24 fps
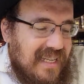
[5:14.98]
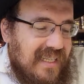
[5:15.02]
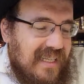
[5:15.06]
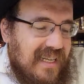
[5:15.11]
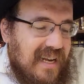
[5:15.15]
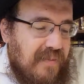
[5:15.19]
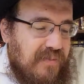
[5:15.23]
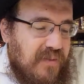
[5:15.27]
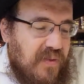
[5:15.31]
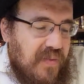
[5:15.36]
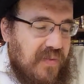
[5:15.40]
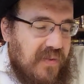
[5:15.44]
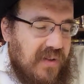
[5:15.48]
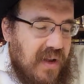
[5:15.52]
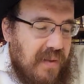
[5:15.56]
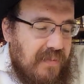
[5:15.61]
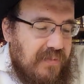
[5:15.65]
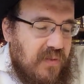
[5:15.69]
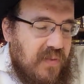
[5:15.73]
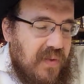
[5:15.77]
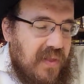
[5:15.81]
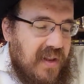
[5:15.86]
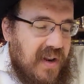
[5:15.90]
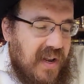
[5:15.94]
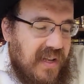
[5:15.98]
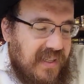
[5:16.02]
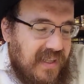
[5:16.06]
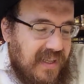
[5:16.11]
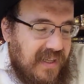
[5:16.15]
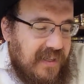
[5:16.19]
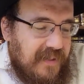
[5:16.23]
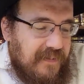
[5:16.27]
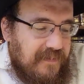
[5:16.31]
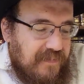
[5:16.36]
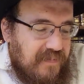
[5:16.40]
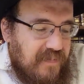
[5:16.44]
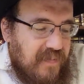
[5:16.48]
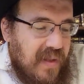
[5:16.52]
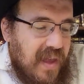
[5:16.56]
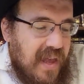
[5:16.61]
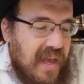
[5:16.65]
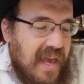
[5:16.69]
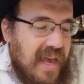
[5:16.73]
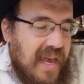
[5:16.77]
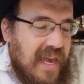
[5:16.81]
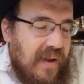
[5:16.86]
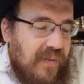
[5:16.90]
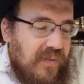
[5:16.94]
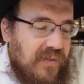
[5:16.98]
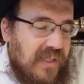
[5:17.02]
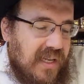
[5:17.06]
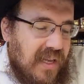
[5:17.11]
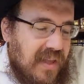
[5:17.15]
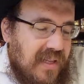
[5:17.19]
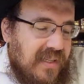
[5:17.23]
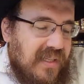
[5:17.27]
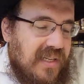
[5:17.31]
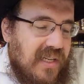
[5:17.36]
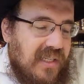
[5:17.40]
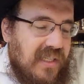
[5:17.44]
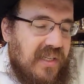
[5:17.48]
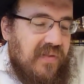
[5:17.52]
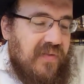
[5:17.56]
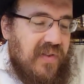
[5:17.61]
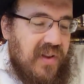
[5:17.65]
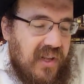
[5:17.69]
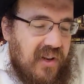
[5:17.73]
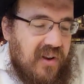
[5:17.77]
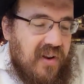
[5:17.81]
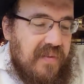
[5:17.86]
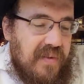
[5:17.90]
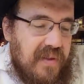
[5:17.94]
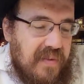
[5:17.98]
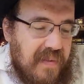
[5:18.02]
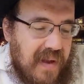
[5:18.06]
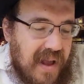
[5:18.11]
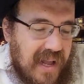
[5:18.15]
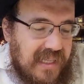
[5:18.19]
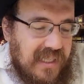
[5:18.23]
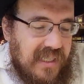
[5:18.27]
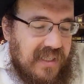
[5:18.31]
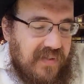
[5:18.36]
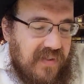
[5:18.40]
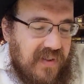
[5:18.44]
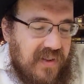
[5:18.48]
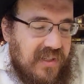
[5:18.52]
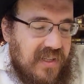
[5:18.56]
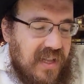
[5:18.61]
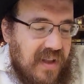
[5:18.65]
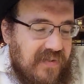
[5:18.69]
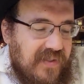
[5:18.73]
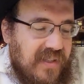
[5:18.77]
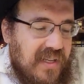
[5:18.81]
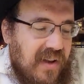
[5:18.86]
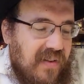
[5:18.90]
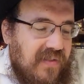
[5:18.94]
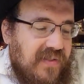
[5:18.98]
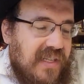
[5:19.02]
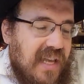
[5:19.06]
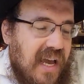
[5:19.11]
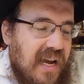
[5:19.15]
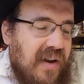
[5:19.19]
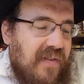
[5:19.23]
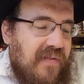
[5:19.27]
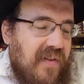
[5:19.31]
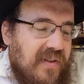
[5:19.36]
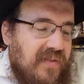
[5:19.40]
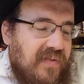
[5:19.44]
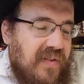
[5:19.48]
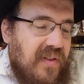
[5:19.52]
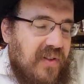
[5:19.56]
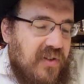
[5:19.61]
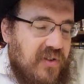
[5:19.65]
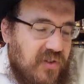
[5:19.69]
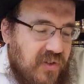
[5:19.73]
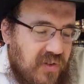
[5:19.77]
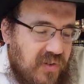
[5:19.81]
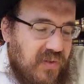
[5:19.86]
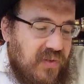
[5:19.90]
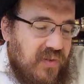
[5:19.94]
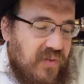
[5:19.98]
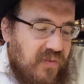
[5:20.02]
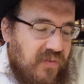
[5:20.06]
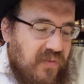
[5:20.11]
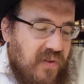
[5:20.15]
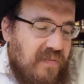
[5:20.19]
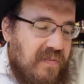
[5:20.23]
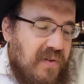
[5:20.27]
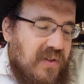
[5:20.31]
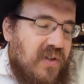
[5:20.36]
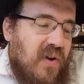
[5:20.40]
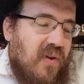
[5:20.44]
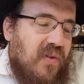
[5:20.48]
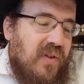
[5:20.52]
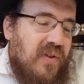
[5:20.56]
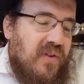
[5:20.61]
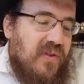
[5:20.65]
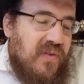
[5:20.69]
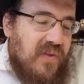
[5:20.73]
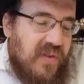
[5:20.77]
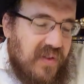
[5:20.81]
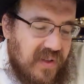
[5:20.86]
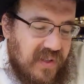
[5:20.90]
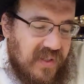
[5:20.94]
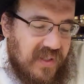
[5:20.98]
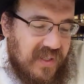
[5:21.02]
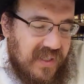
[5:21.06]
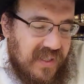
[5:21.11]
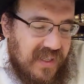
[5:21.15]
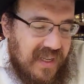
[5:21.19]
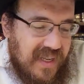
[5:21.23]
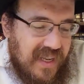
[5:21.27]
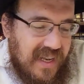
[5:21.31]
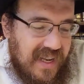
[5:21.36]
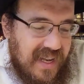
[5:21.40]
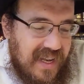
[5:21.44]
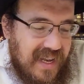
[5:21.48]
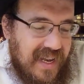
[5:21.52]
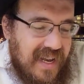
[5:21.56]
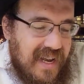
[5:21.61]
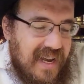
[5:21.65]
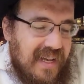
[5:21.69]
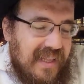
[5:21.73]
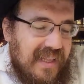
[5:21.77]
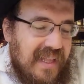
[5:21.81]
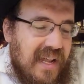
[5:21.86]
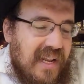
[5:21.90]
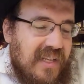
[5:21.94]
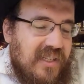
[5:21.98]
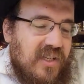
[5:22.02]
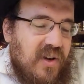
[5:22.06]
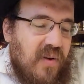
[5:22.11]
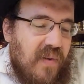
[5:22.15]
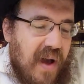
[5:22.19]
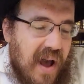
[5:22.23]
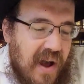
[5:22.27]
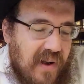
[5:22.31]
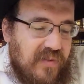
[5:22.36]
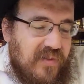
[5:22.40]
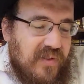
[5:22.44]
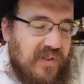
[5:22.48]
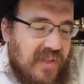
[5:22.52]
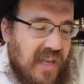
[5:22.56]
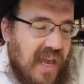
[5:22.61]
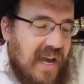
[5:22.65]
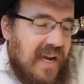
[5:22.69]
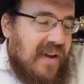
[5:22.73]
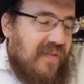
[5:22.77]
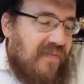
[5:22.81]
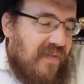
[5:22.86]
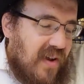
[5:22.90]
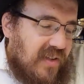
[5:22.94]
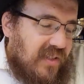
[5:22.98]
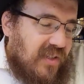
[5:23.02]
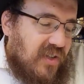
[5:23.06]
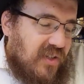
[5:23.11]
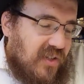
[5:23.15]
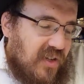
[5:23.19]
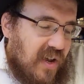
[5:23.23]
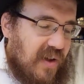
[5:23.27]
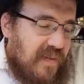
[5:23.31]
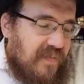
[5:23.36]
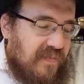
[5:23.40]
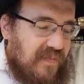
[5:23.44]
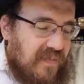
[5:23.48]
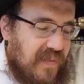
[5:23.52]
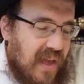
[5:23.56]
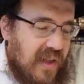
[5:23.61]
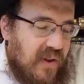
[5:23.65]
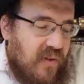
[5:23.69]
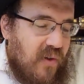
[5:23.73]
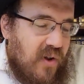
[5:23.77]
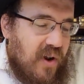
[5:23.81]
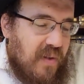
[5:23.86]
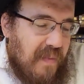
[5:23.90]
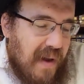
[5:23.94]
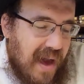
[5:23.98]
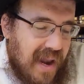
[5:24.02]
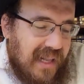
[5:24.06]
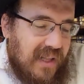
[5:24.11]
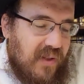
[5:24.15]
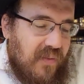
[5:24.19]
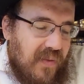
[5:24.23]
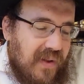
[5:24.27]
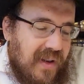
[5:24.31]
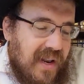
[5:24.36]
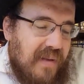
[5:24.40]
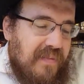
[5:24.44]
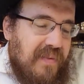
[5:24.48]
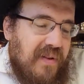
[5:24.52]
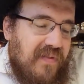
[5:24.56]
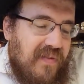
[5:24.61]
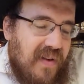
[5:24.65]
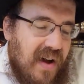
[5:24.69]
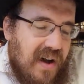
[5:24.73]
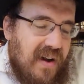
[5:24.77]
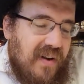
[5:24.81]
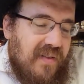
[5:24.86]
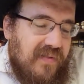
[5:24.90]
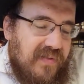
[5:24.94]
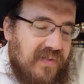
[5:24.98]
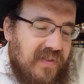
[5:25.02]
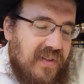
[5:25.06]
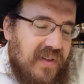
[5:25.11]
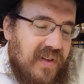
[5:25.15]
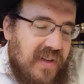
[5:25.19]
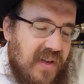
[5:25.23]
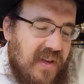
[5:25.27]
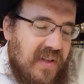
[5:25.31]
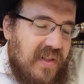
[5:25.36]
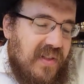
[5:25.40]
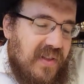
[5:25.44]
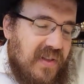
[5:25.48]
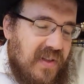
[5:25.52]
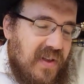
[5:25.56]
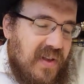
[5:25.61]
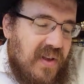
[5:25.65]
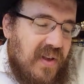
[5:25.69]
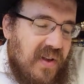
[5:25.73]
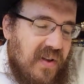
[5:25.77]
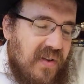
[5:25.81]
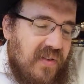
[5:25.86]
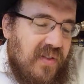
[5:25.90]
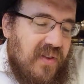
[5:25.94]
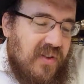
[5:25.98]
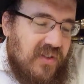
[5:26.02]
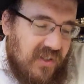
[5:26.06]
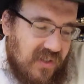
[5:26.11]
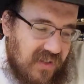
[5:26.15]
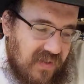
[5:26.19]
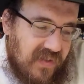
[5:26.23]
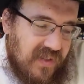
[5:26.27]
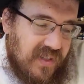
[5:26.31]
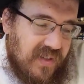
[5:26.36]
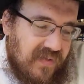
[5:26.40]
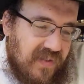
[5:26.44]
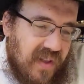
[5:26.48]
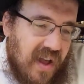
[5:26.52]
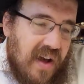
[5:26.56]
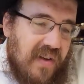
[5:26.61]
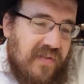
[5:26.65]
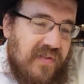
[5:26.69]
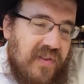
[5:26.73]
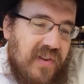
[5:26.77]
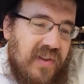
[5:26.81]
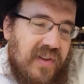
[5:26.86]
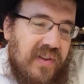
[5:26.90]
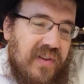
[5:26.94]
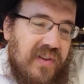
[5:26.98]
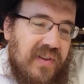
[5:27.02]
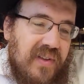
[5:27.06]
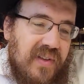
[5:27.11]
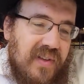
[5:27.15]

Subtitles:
Comes with an idea. He will say that since the Rebbe demands of us to have self-sacrifice for another Jew, we must only do this. Let us go out, sacrifice Hashem, and automatically we cannot be involved in the service of davening.